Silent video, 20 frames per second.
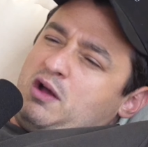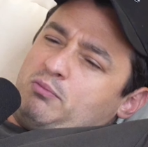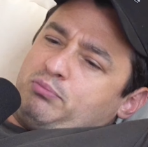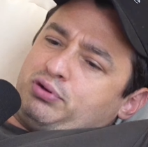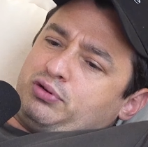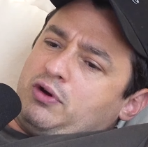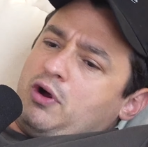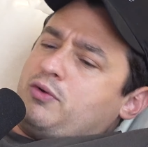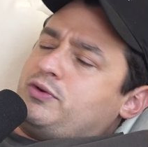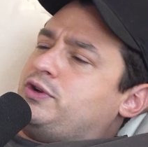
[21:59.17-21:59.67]

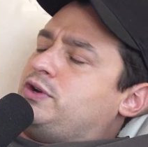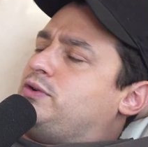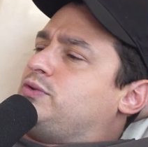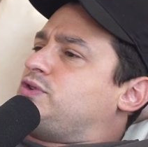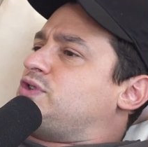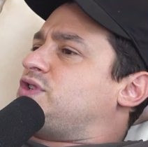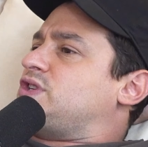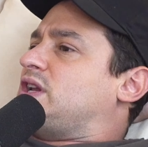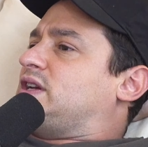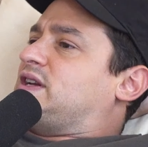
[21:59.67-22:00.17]

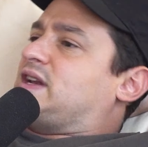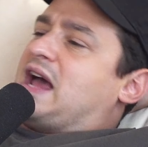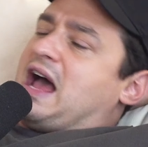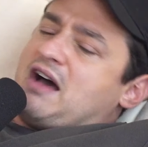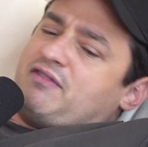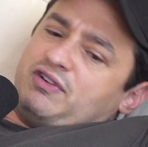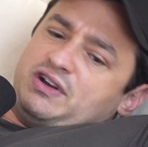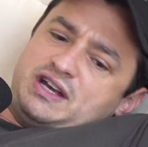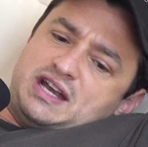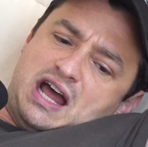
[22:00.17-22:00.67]
produce and
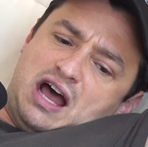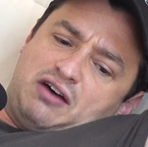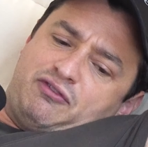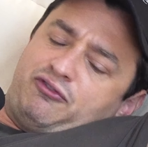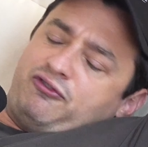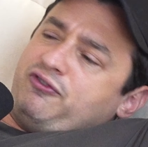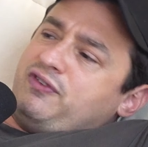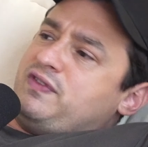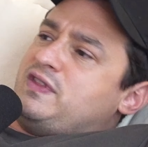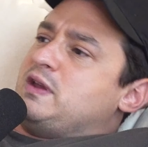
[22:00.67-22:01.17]
have
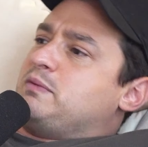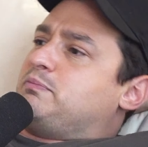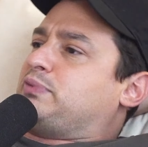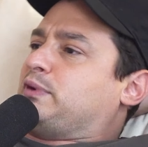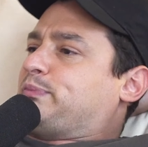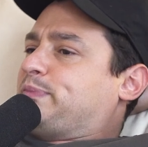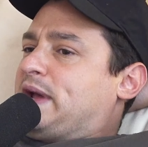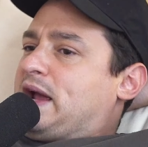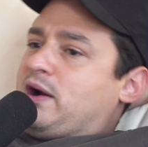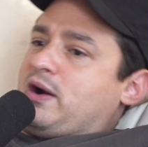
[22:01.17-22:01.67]
enough and then
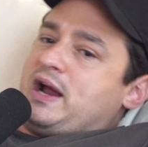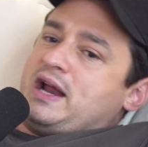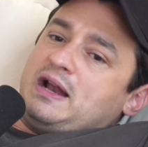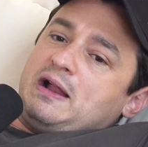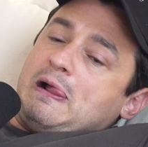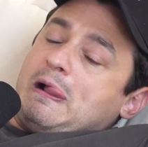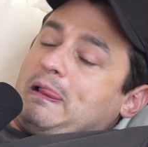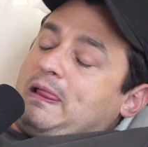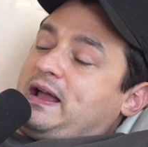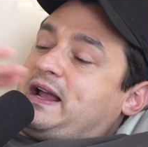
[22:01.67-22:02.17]
prepare it.
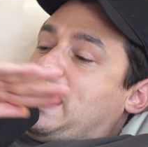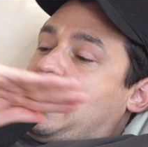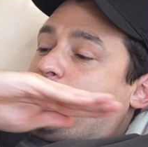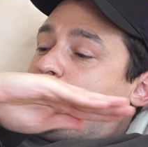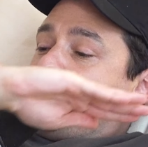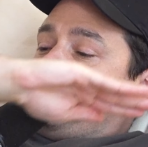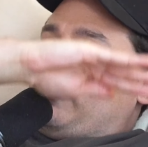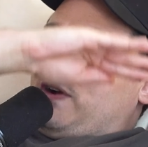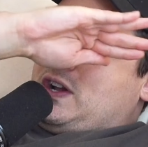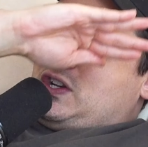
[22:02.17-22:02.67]
Like
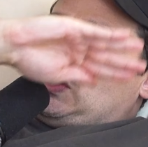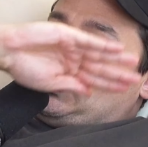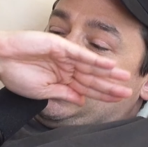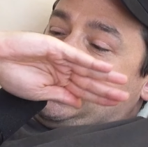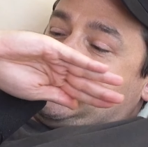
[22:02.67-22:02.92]
HelloFresh